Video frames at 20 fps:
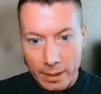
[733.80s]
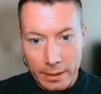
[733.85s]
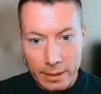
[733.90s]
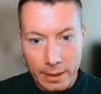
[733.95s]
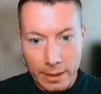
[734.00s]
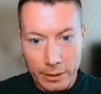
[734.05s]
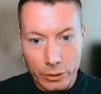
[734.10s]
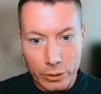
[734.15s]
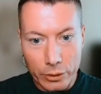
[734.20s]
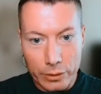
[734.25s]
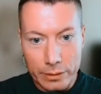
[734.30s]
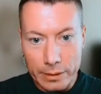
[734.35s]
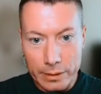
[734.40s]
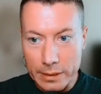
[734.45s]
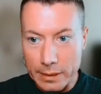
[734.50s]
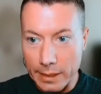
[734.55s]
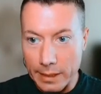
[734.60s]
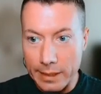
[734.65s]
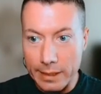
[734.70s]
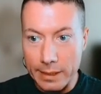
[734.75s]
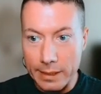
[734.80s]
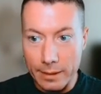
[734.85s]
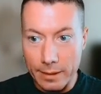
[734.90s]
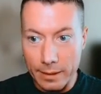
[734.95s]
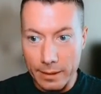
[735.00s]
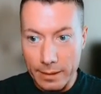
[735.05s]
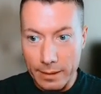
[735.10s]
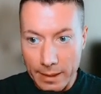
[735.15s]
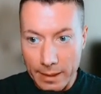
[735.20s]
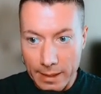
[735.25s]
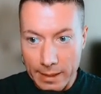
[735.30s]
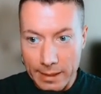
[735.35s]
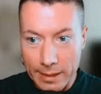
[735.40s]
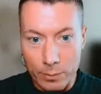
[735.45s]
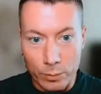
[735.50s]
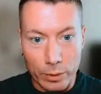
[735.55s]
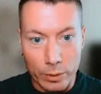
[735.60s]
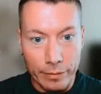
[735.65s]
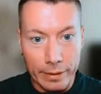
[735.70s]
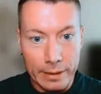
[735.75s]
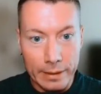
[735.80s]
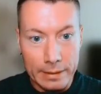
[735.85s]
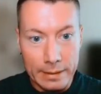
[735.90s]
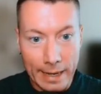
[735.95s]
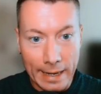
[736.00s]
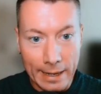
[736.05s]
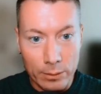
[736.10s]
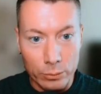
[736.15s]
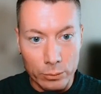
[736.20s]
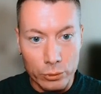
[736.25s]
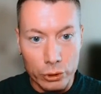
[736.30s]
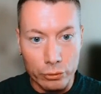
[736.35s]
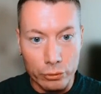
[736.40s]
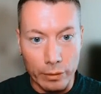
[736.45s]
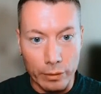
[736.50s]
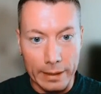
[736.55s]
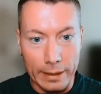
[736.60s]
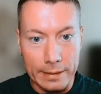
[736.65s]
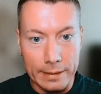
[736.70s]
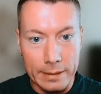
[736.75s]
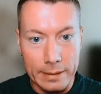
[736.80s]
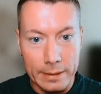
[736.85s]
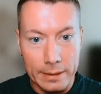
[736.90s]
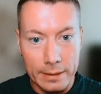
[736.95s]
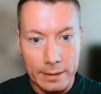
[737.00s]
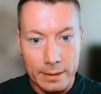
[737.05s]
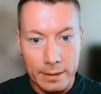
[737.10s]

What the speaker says: yeah, you can see, again, we're in a downtrend,